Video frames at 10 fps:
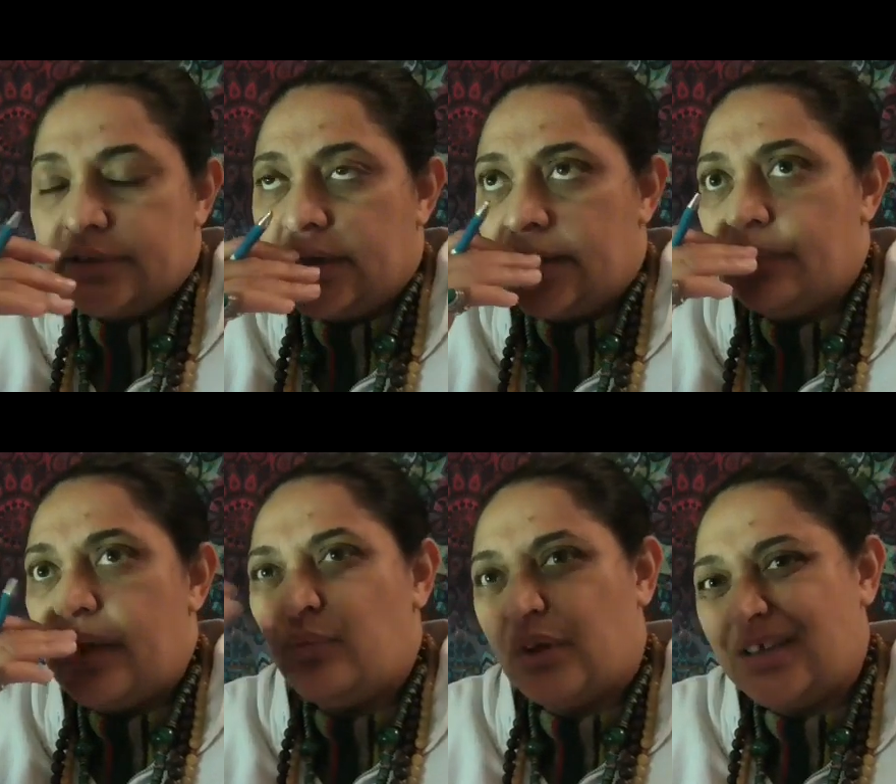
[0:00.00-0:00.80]

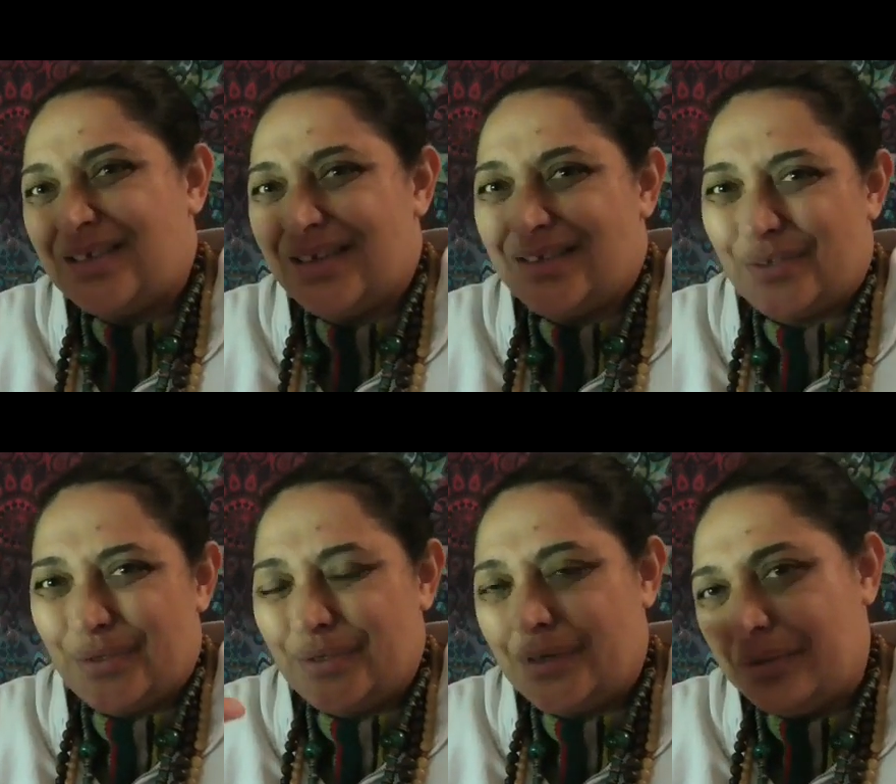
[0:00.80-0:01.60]
And when I say
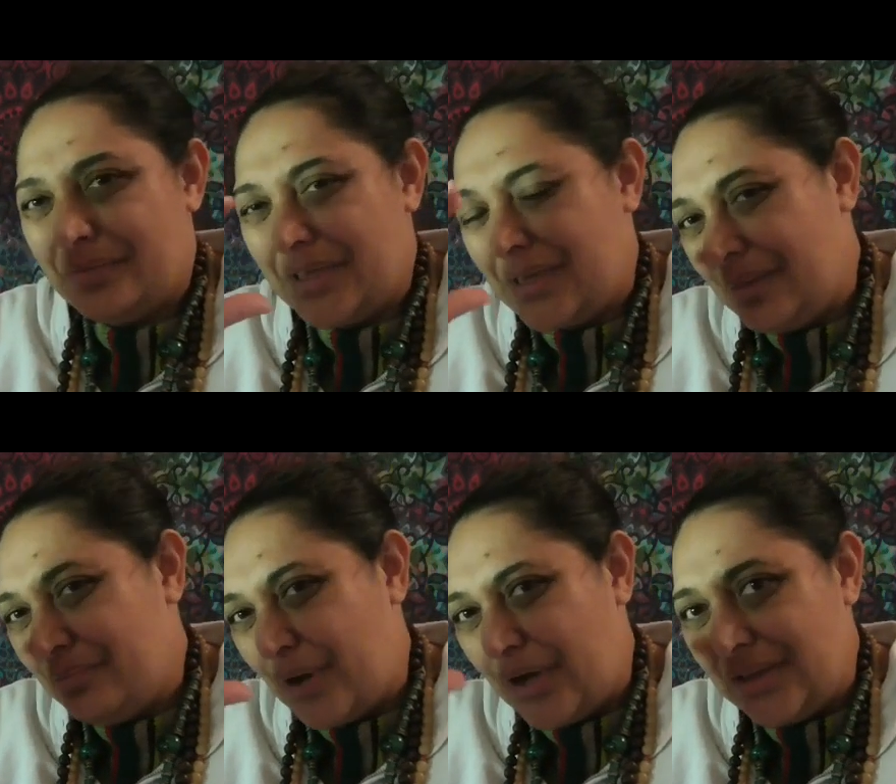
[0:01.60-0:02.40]
soon, I'm
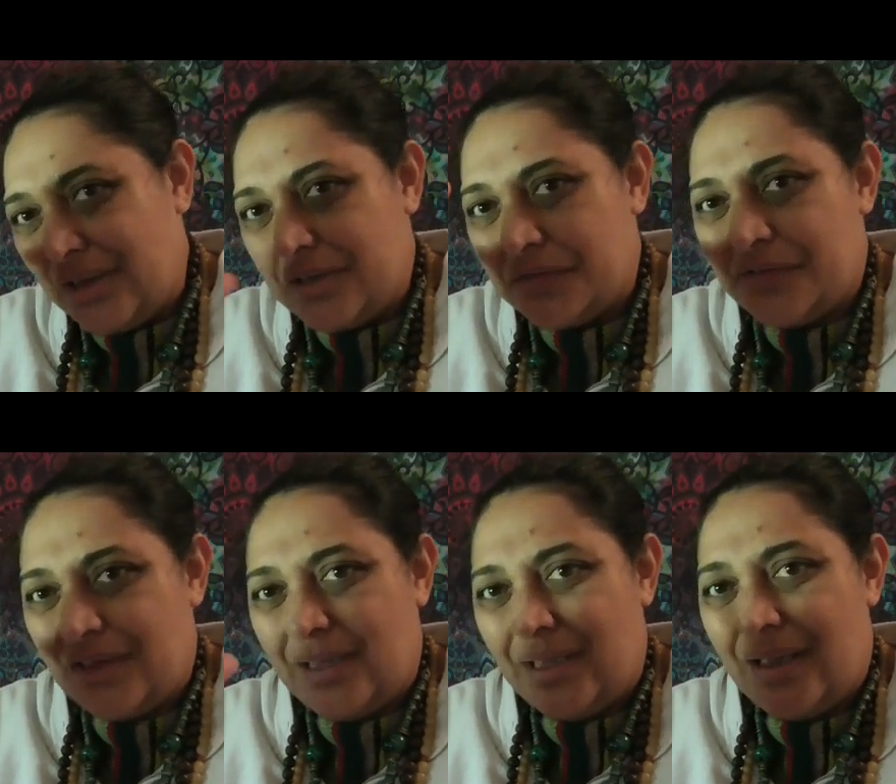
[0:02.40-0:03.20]
thinking by the end of
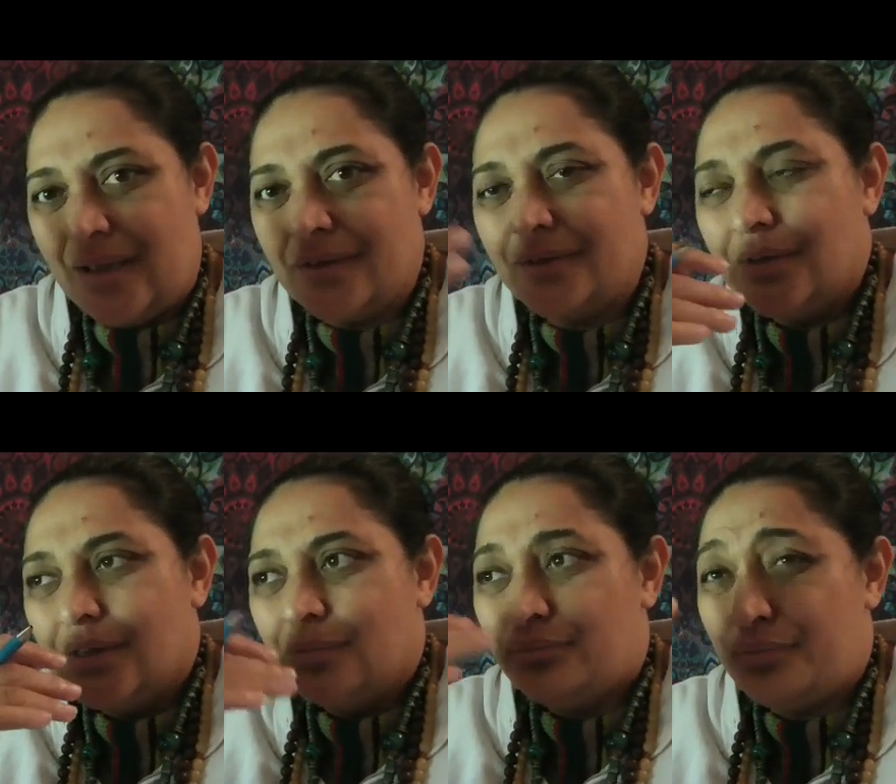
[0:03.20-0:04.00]
the year,
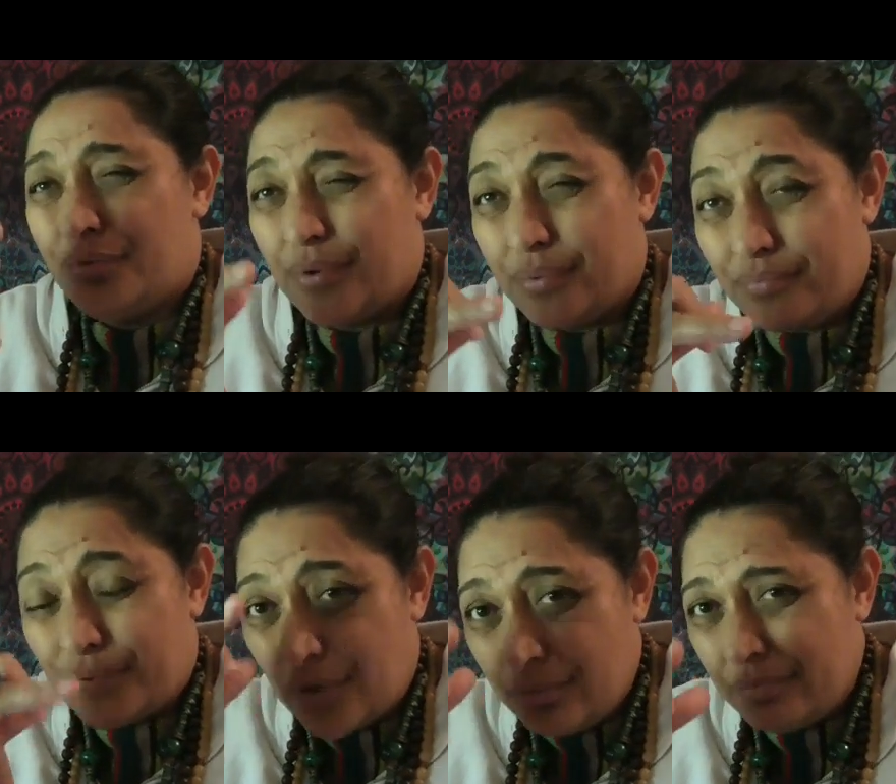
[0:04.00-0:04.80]

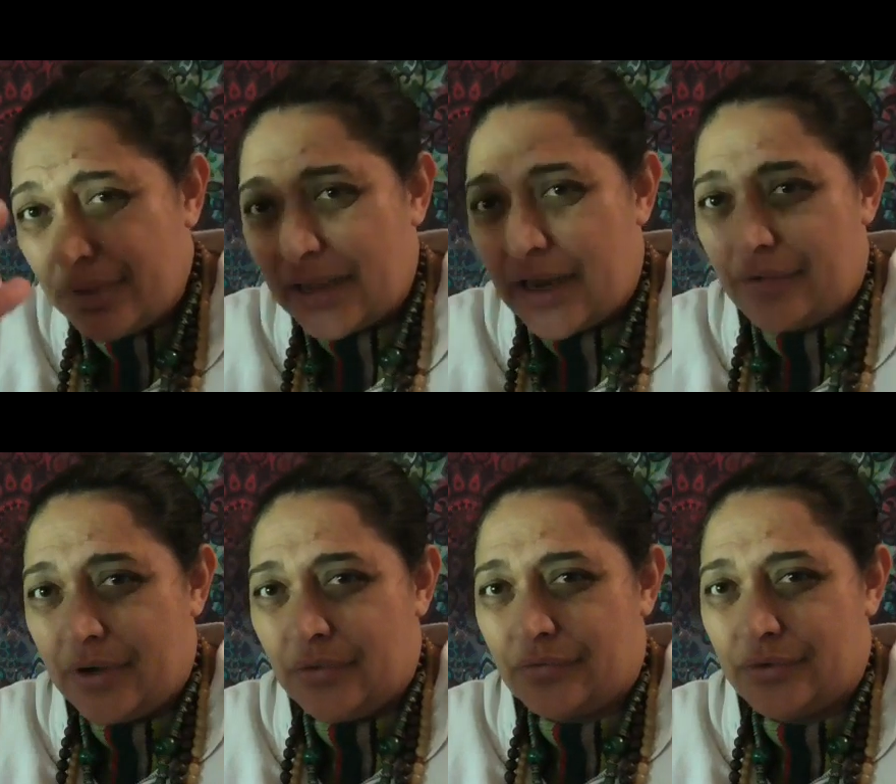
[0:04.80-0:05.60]
probably
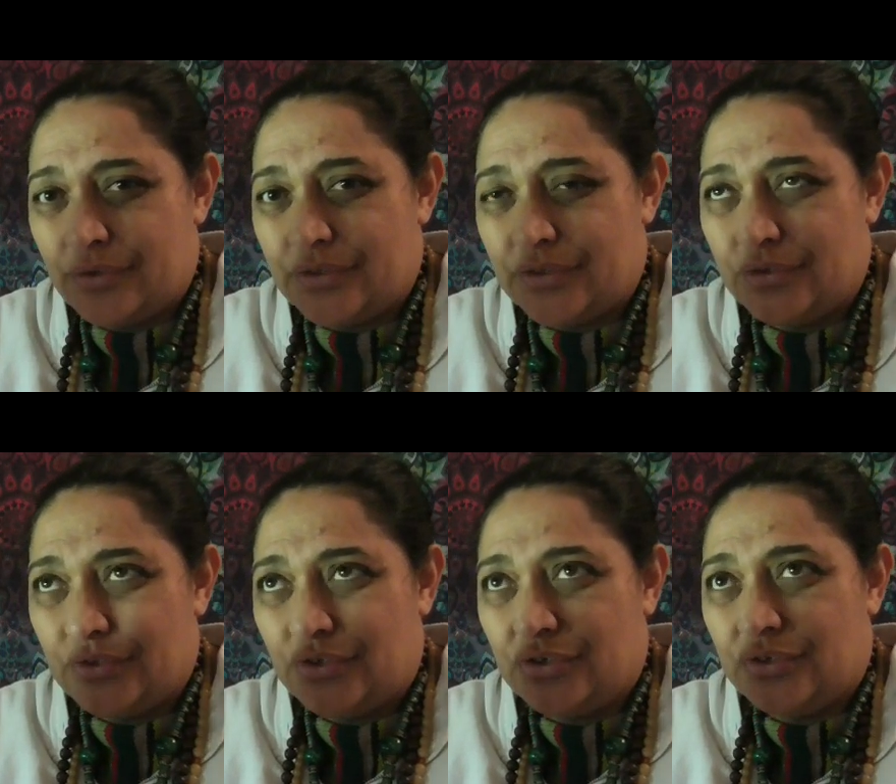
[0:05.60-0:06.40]
carrying through
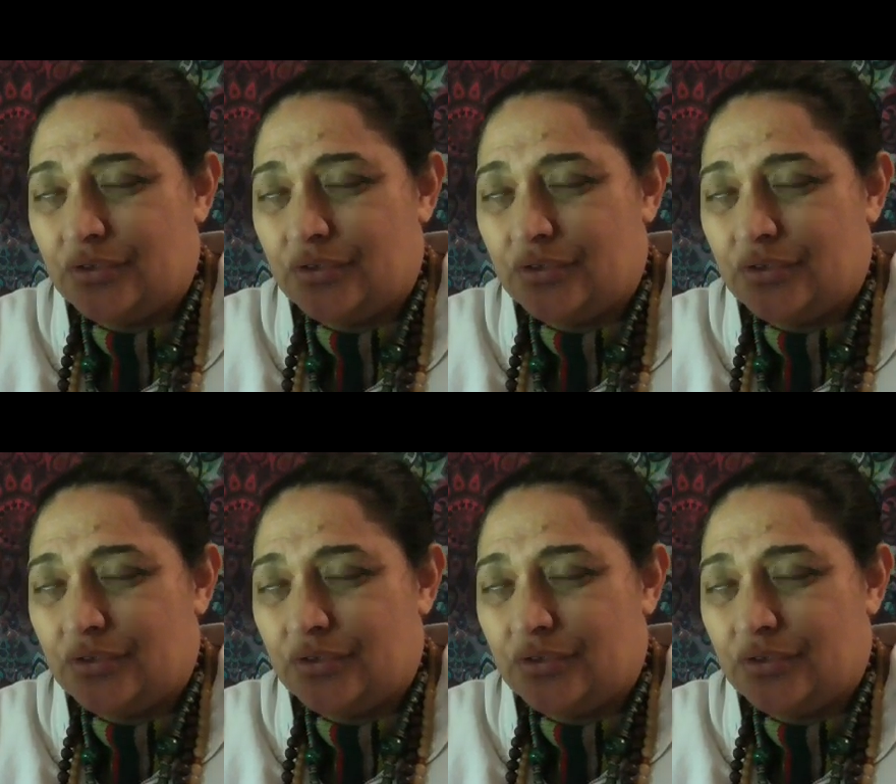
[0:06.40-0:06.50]
to,